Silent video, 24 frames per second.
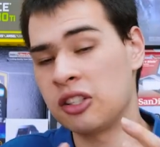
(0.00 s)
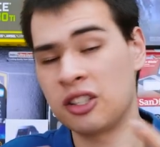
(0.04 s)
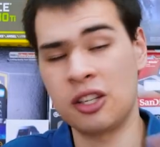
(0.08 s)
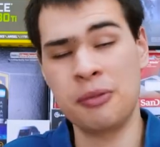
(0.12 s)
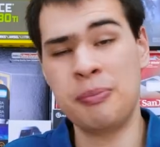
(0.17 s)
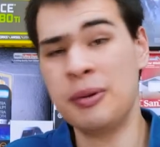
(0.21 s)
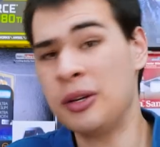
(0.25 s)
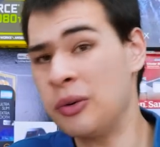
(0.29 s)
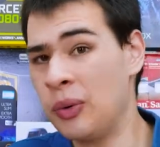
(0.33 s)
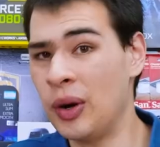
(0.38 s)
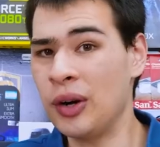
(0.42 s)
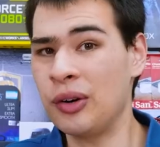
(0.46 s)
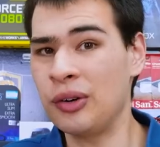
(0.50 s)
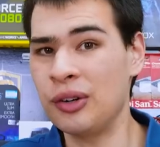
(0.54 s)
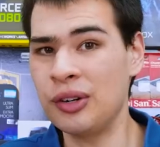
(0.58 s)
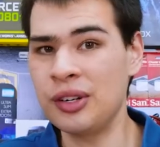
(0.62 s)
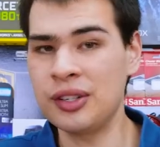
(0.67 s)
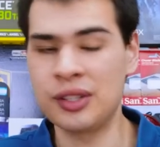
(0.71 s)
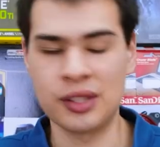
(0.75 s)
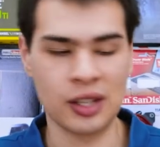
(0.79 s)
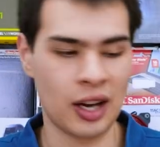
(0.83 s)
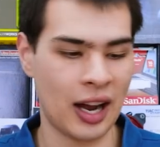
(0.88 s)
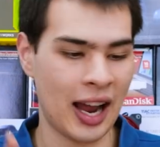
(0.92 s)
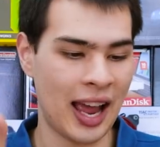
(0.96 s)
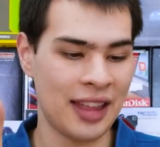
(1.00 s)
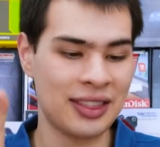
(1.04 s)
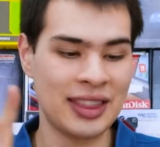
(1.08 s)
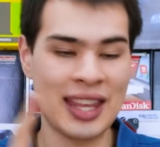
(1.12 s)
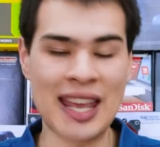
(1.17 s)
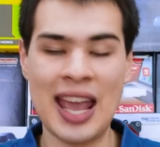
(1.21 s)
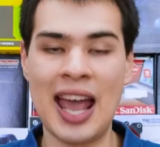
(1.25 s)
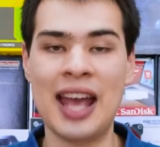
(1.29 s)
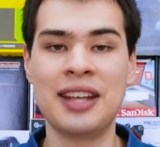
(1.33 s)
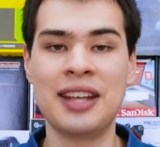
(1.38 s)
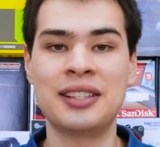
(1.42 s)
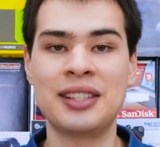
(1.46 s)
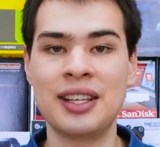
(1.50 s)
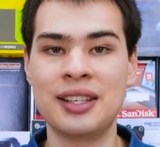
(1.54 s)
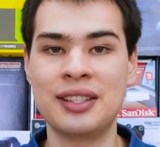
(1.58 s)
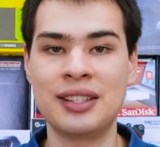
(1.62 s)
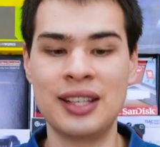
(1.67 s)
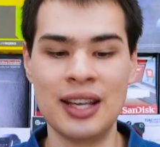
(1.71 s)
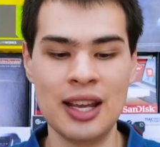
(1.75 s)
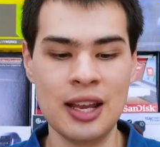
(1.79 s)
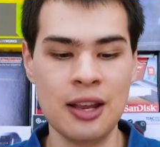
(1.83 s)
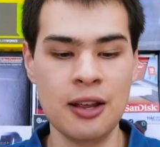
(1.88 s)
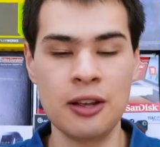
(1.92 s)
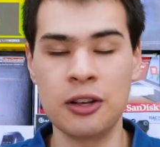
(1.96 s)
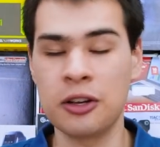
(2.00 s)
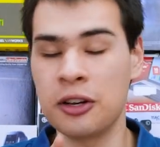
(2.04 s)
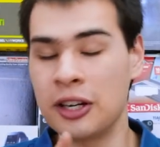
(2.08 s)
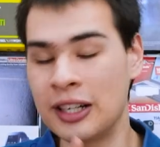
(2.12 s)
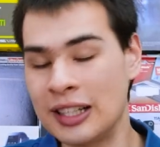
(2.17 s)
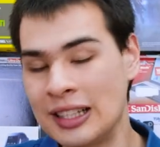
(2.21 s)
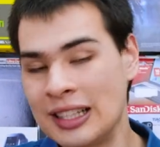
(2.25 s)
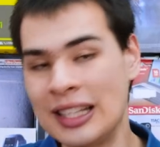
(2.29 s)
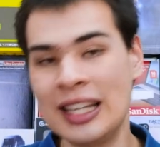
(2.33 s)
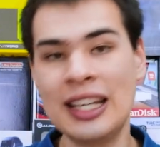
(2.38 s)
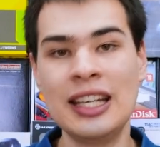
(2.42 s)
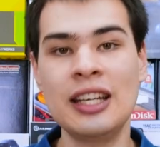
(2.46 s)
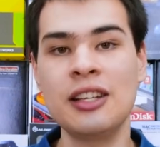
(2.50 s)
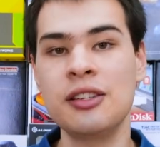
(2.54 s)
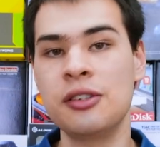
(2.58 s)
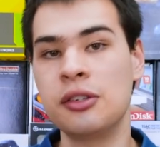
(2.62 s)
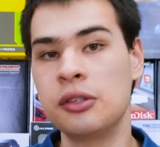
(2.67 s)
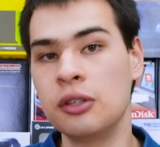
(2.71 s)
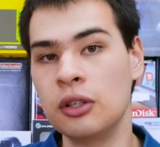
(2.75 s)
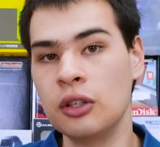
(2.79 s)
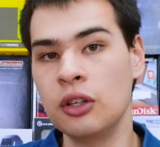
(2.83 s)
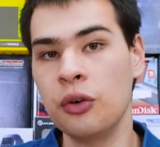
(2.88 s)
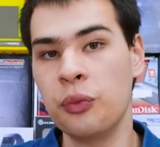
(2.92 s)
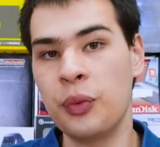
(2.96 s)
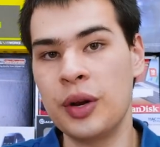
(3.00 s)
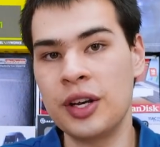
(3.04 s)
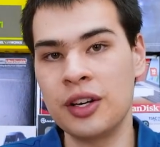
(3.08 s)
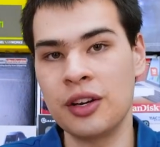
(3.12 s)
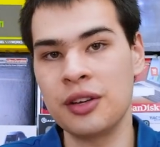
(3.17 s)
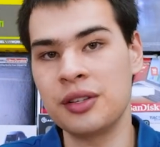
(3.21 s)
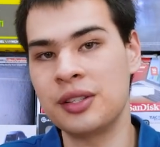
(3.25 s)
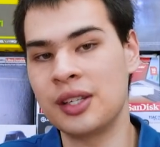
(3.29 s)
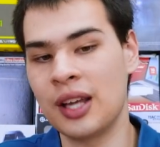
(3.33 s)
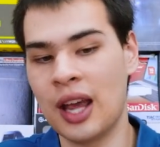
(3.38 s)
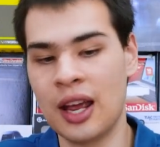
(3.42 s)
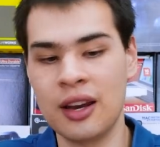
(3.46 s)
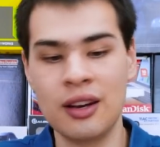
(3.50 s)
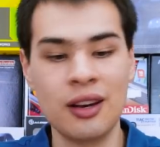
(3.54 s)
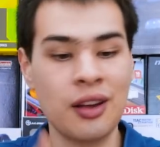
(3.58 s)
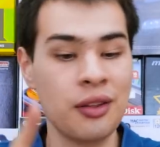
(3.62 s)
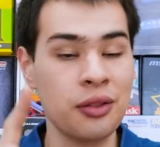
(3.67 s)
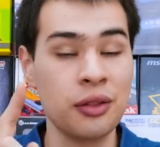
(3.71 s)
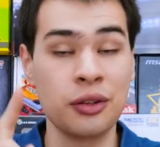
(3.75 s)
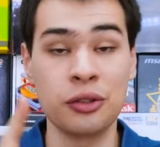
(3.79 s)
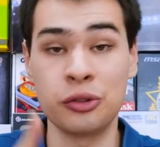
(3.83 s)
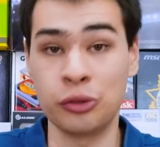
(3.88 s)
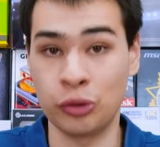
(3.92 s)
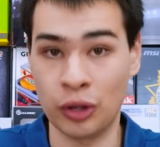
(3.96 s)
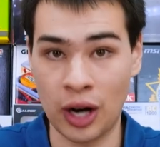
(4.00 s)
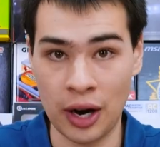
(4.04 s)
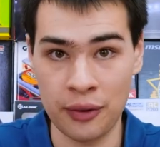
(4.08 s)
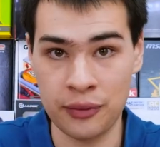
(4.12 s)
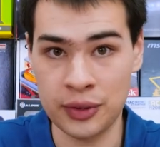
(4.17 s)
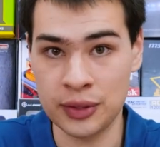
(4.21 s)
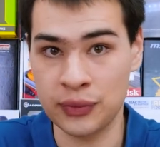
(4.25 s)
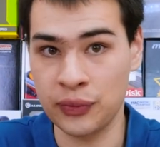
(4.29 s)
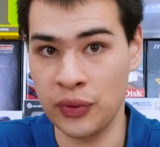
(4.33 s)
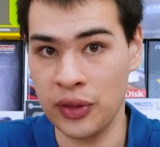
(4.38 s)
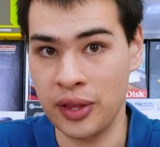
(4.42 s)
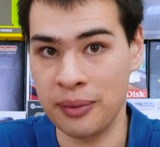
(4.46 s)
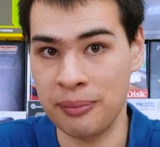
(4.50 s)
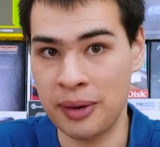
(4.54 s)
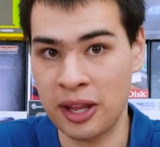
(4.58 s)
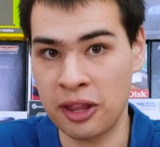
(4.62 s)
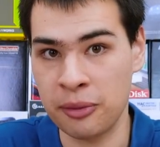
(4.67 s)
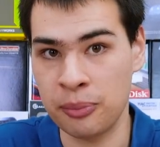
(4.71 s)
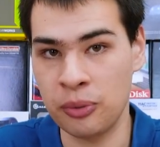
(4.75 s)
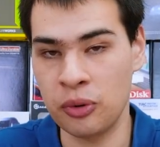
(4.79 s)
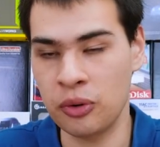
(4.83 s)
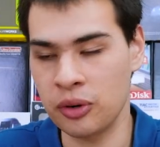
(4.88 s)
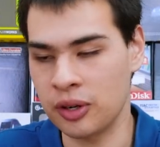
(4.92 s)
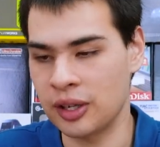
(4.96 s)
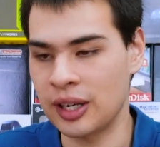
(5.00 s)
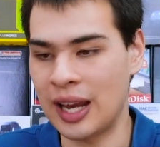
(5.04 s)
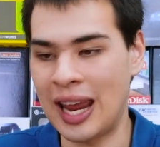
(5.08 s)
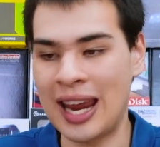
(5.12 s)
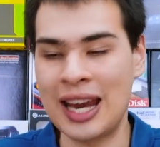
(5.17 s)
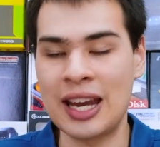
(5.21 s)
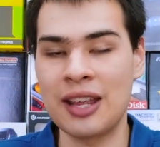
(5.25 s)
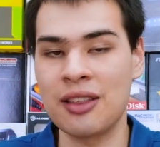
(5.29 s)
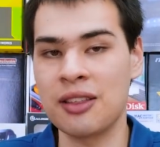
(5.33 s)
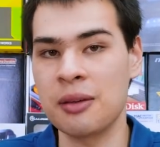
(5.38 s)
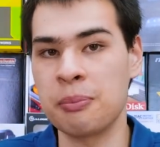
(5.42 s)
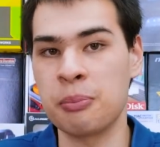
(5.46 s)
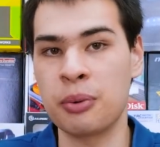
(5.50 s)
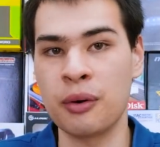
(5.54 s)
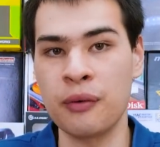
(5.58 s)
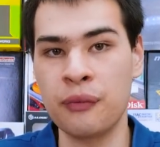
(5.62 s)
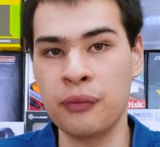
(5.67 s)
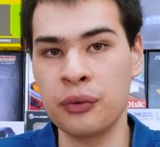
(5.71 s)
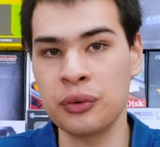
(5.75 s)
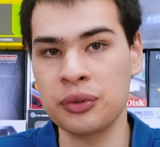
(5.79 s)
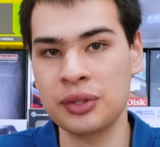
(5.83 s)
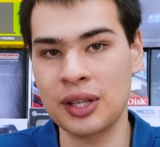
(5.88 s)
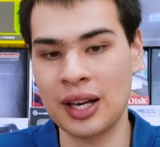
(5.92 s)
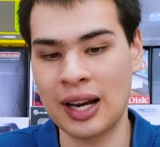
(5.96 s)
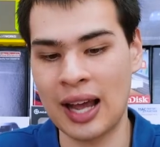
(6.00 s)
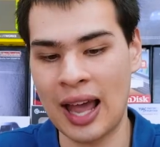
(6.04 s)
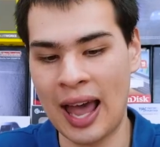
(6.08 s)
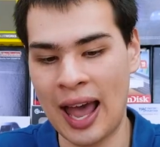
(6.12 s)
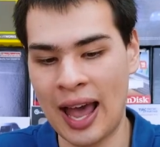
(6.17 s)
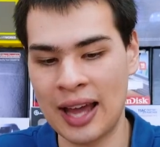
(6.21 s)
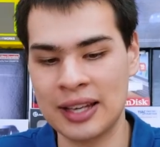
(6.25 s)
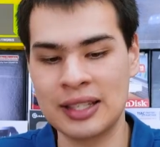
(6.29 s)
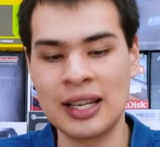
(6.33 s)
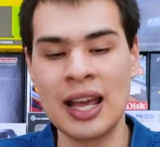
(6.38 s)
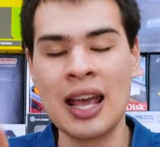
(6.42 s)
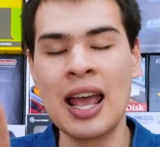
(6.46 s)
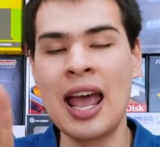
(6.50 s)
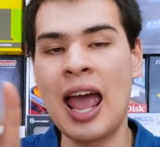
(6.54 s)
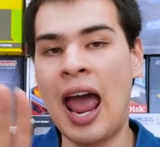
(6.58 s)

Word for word: To be quite honest, I had the SSD, clean install of Windows 10, the drivers for the motherboard and any of the peripherals that I had,